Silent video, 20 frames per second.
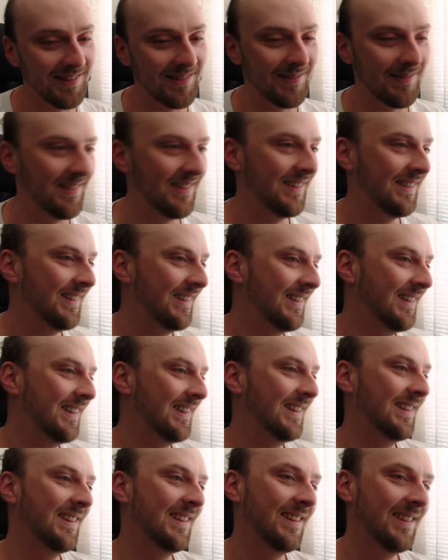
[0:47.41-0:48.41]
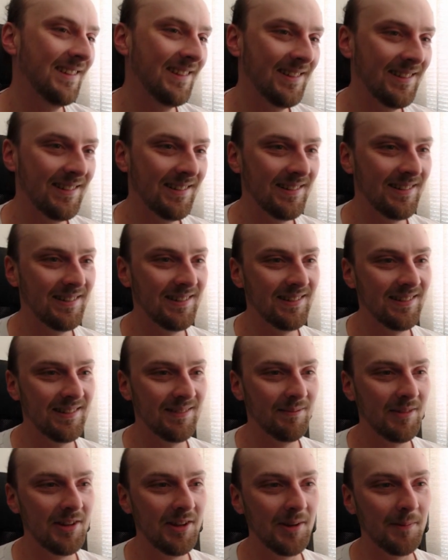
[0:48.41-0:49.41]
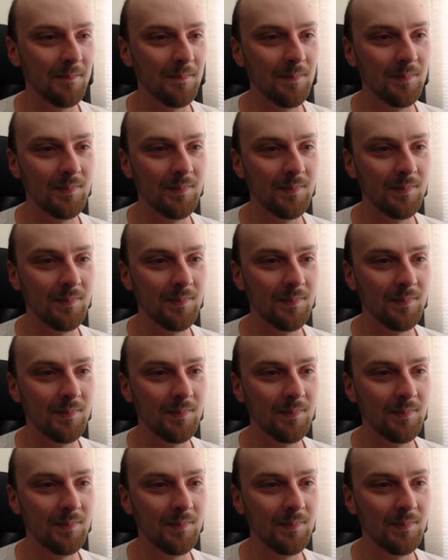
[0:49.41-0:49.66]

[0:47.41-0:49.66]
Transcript: But yeah,